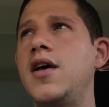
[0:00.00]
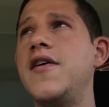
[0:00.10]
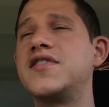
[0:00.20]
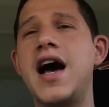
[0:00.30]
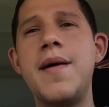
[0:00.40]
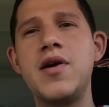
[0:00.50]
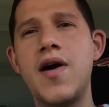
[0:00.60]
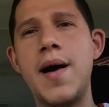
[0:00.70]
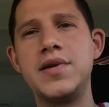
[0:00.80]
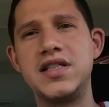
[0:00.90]
If Tommy
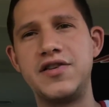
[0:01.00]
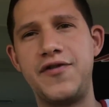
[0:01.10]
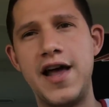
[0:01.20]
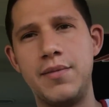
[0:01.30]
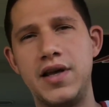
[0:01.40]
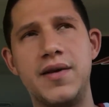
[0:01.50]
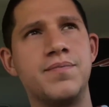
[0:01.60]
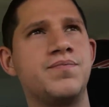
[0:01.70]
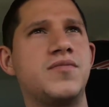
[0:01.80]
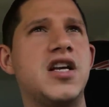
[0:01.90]
Robinson's family
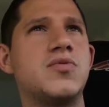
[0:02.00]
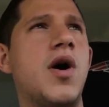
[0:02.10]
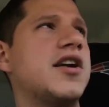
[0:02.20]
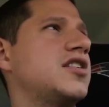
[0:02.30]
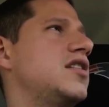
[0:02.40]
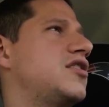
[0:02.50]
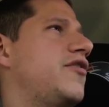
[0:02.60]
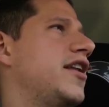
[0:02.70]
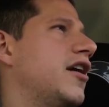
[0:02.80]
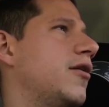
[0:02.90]
is watching this
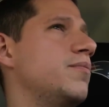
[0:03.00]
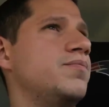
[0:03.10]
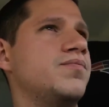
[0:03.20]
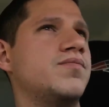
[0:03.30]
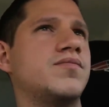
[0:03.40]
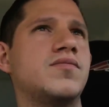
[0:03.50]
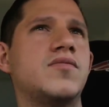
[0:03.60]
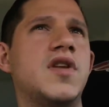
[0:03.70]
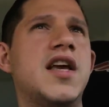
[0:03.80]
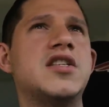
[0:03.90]
video,
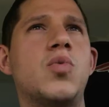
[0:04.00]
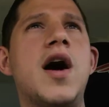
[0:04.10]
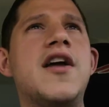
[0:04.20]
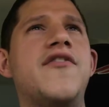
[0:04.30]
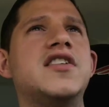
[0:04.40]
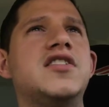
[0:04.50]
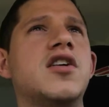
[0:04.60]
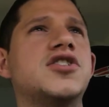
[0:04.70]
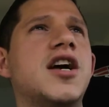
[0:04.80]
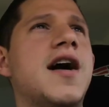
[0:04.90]
his wife, his
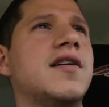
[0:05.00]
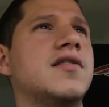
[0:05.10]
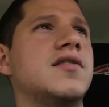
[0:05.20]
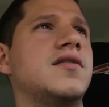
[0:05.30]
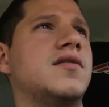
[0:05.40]
young child,